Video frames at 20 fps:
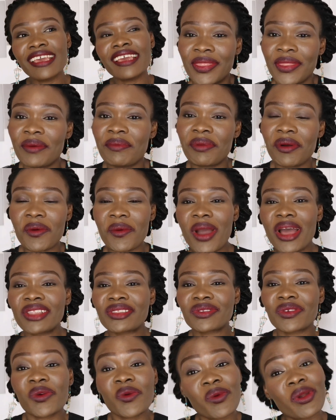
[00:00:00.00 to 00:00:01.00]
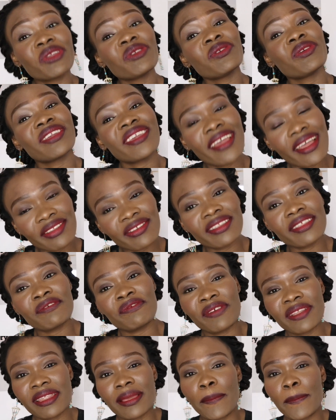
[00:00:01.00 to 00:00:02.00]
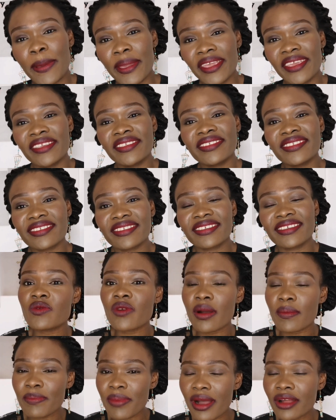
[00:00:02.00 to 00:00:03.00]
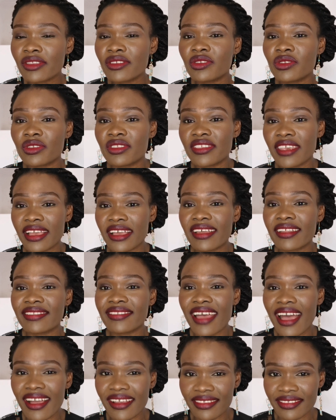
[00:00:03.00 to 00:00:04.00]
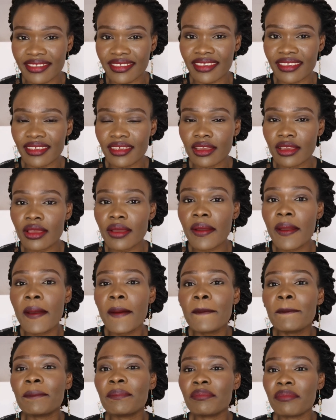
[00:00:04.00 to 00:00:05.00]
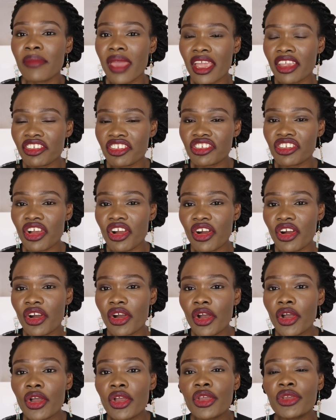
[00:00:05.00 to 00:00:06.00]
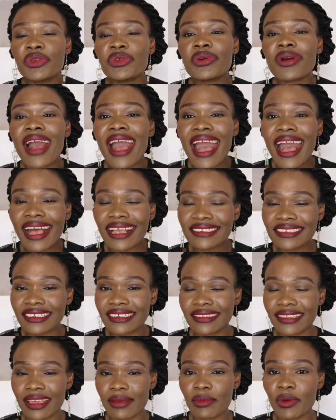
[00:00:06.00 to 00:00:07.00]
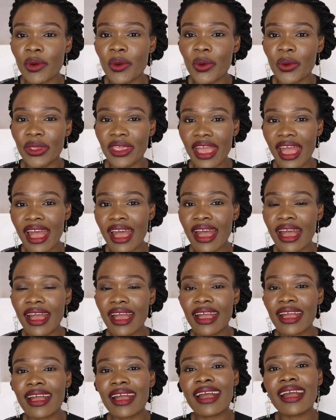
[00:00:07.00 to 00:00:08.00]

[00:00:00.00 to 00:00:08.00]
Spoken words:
Number one, when you get to the Philippines and you're about to take a taxi, make sure you ask them, Kuya,